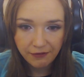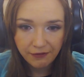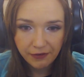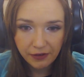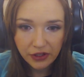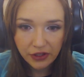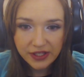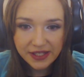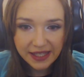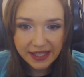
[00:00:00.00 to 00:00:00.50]

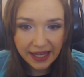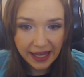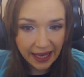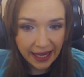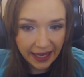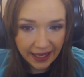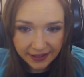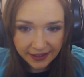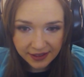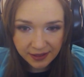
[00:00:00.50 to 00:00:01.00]
Aphelios
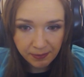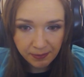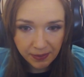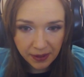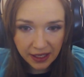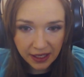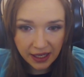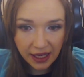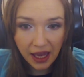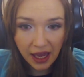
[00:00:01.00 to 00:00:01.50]
can't
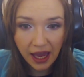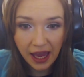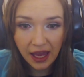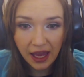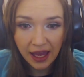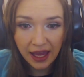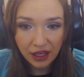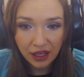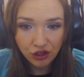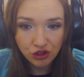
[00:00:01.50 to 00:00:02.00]
pick
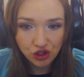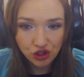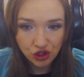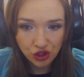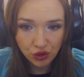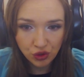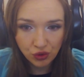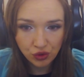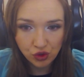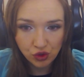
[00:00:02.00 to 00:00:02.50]
and
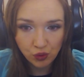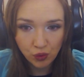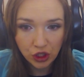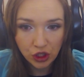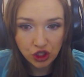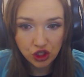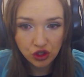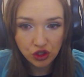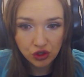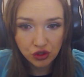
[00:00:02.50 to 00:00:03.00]
choose
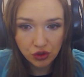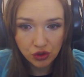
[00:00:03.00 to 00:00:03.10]
which